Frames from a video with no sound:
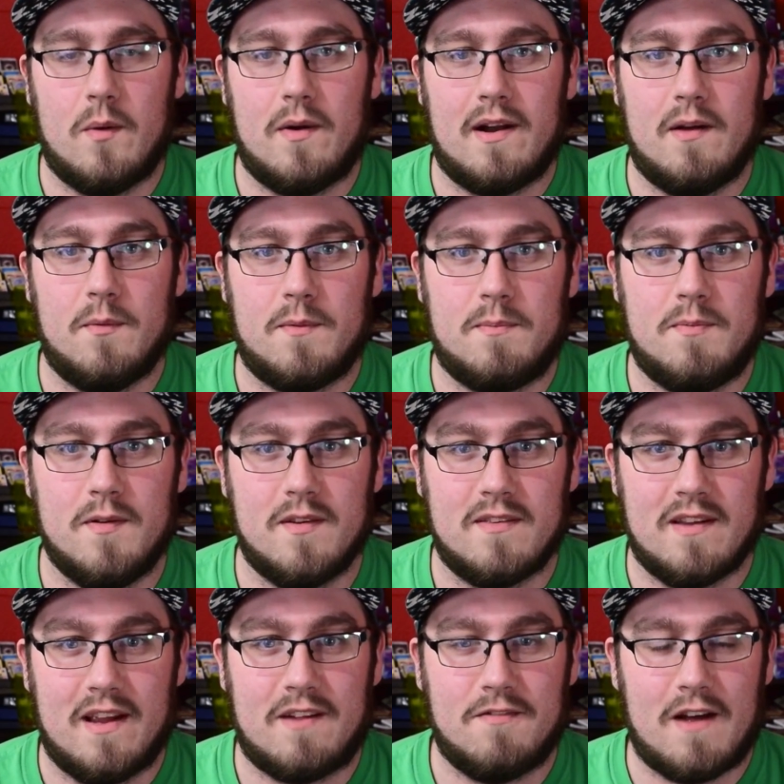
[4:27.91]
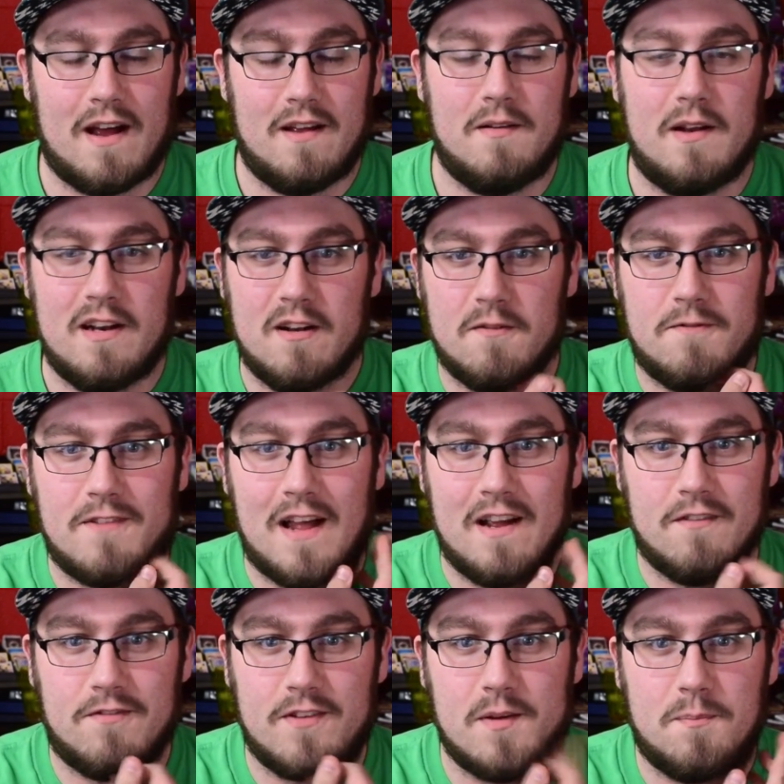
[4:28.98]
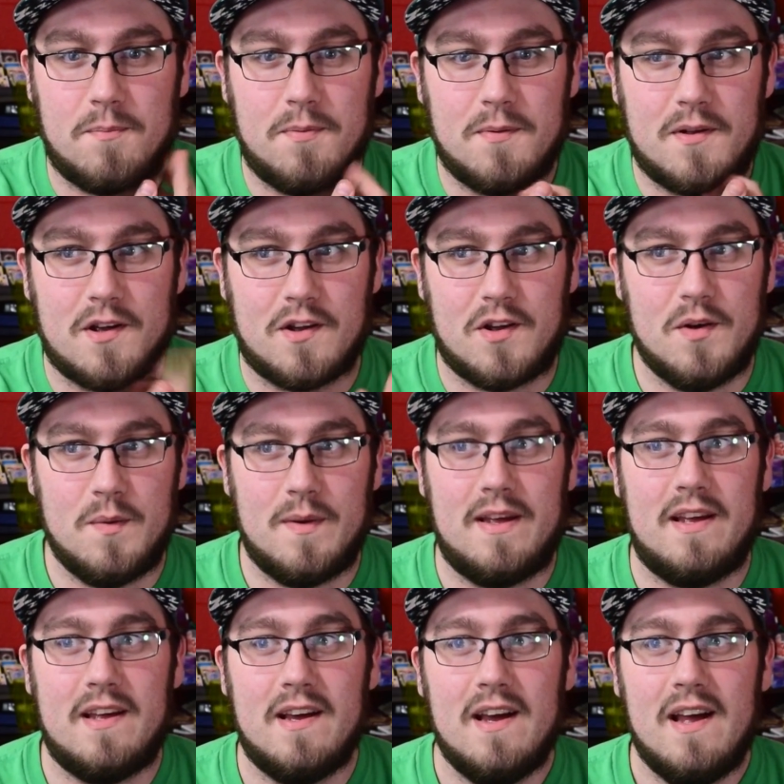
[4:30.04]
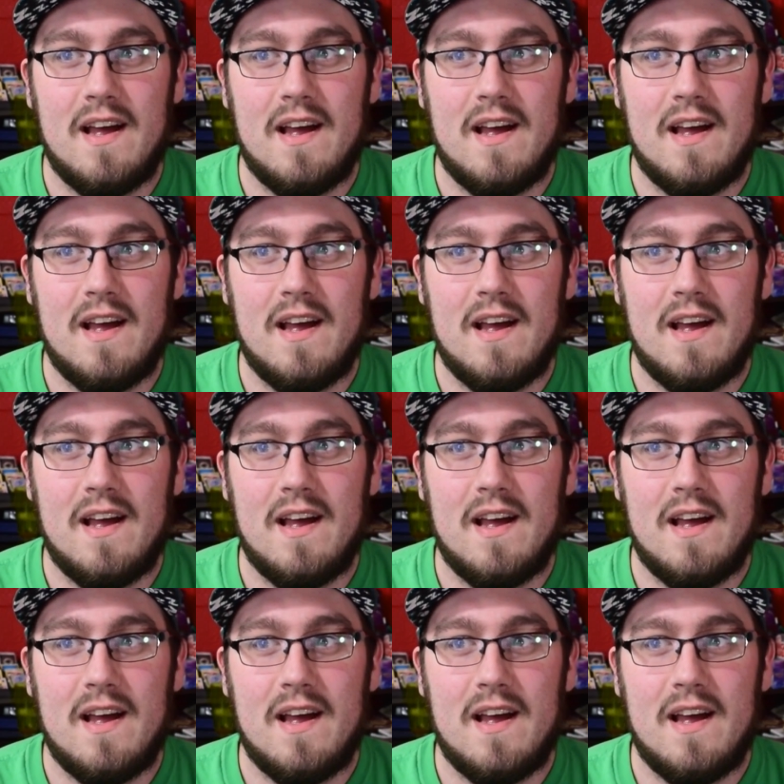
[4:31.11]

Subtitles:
and I ended up flying flip Kukui,